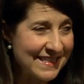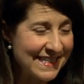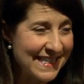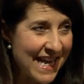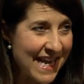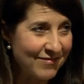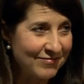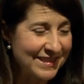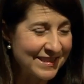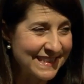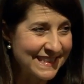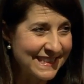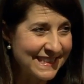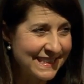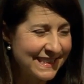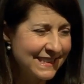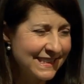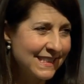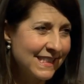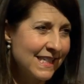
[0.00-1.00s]
Do your best. I mean,
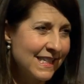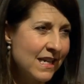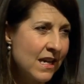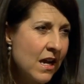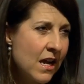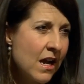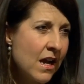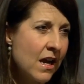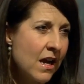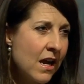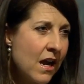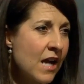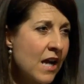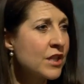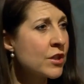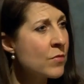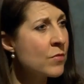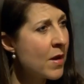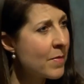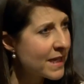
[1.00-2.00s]
one of probably the
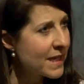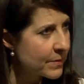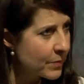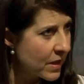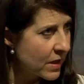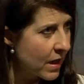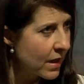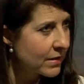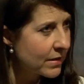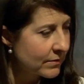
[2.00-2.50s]
hardest one.